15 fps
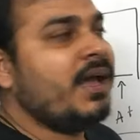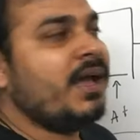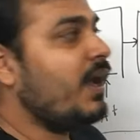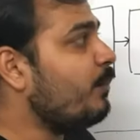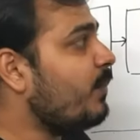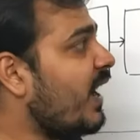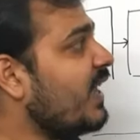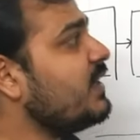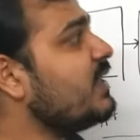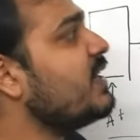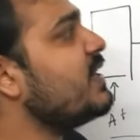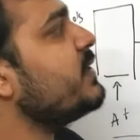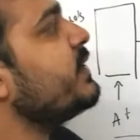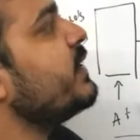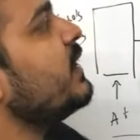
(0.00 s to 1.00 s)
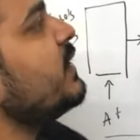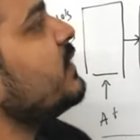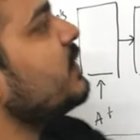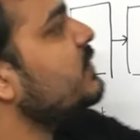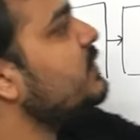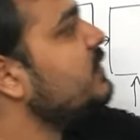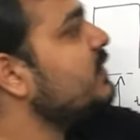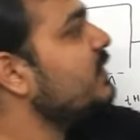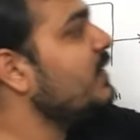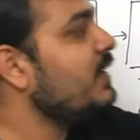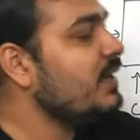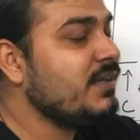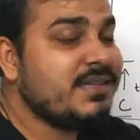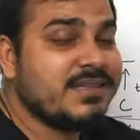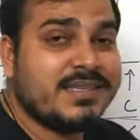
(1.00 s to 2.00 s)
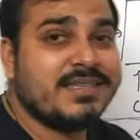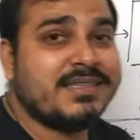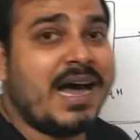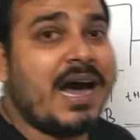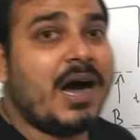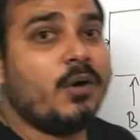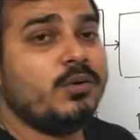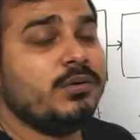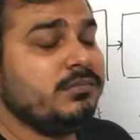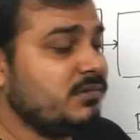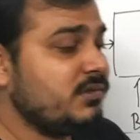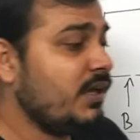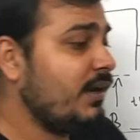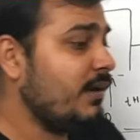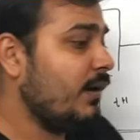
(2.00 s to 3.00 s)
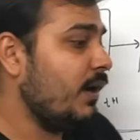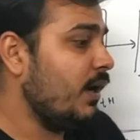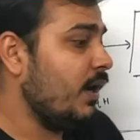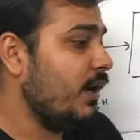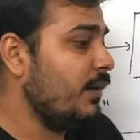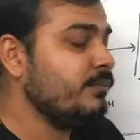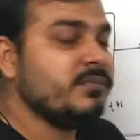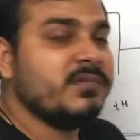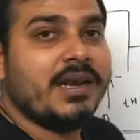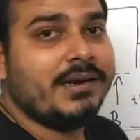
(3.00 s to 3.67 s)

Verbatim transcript: And by this, this, this is how the uh,